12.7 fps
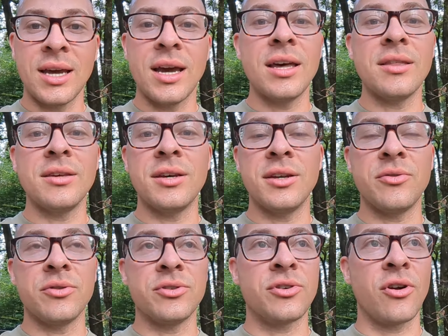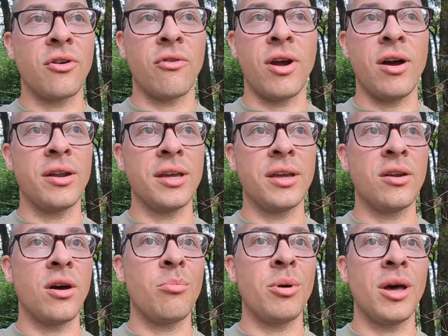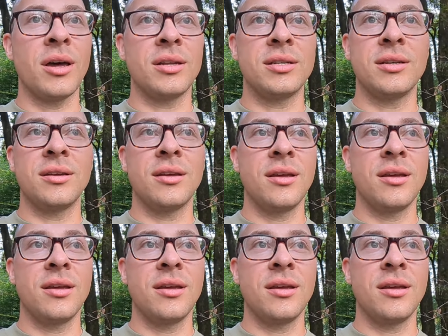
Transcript: and then you turn around and get up at